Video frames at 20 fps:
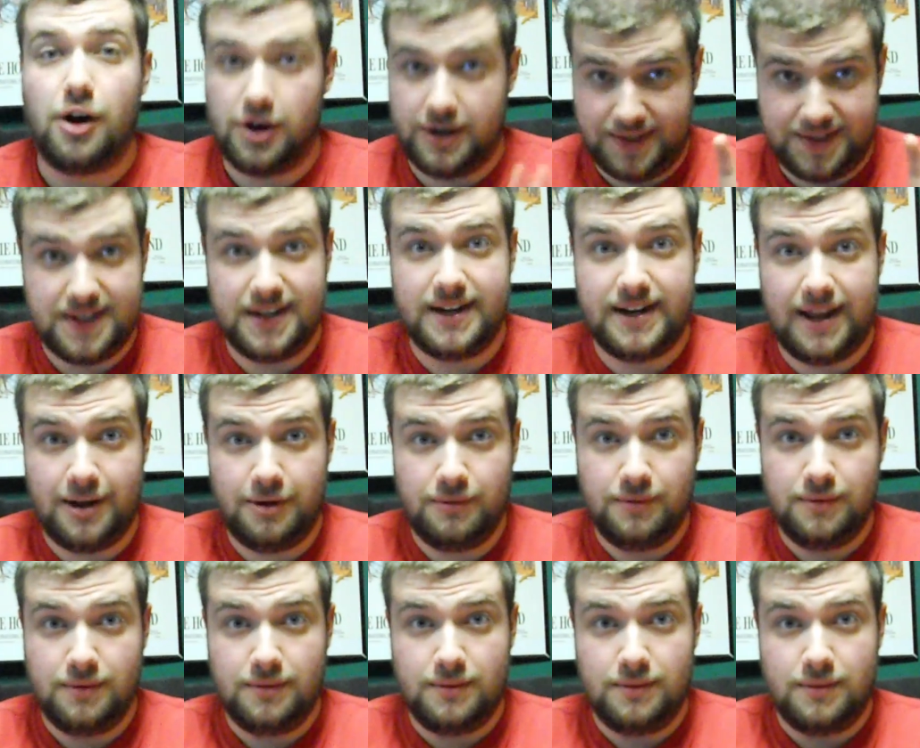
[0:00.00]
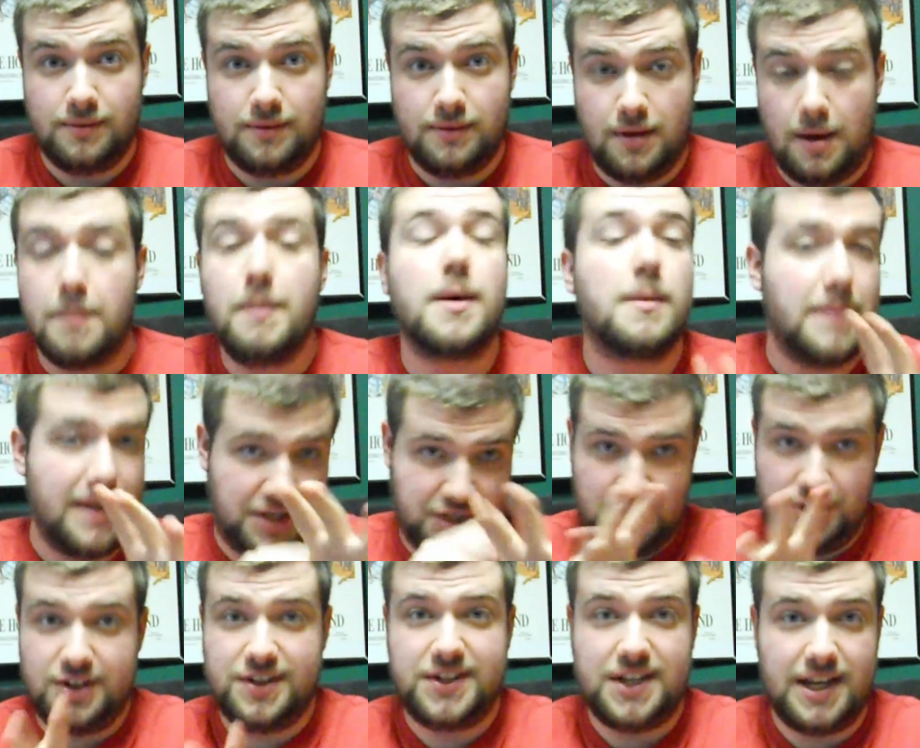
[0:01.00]
are you sitting down? Make sure
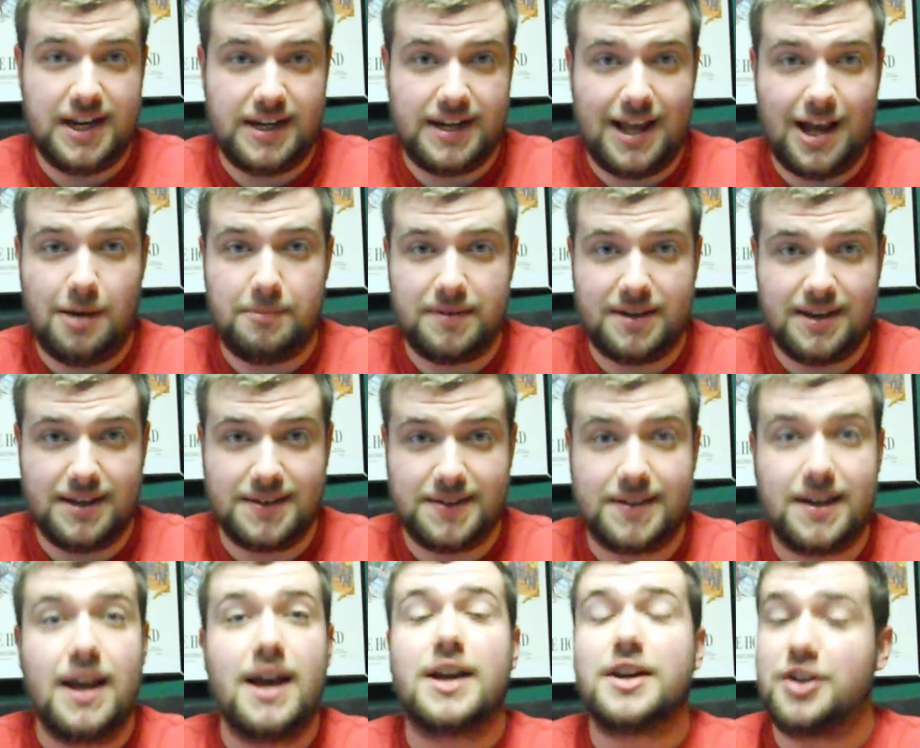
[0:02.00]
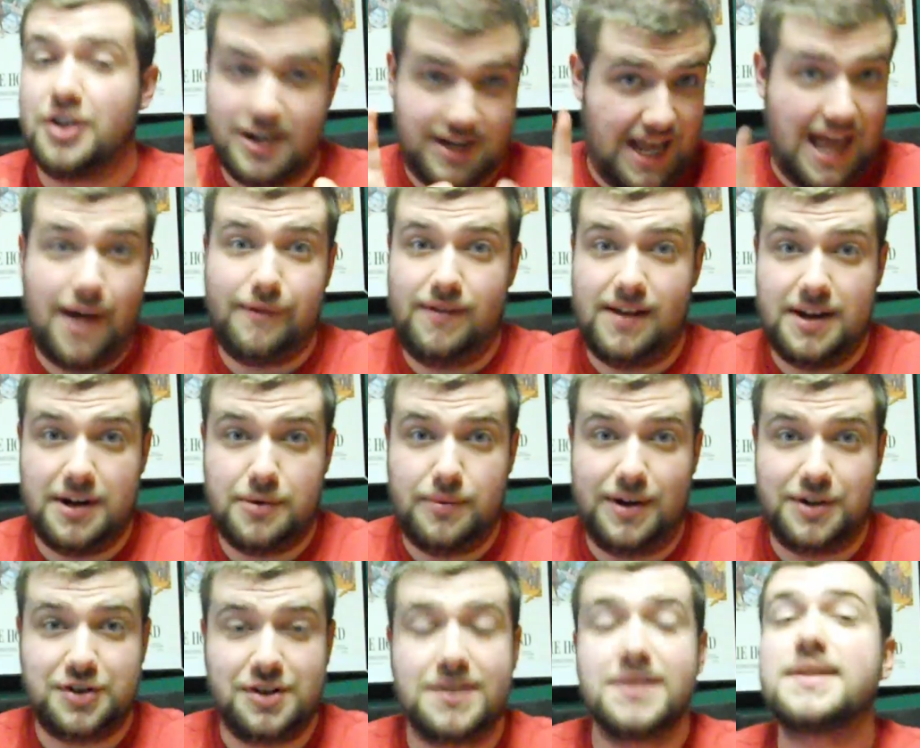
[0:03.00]
you're sitting down because you're gonna have a lot of
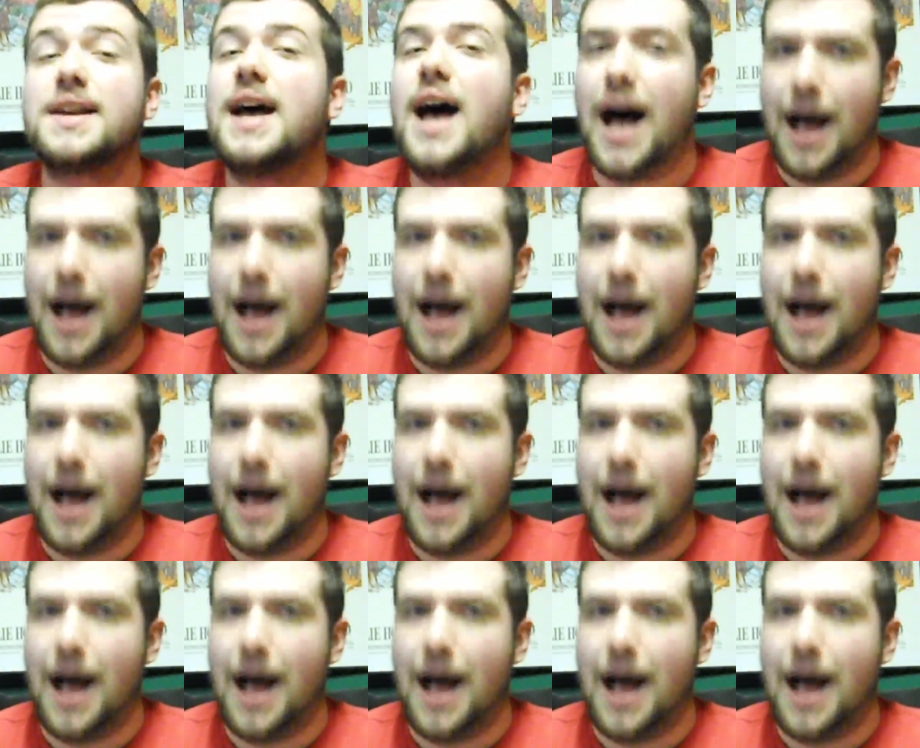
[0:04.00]
questions.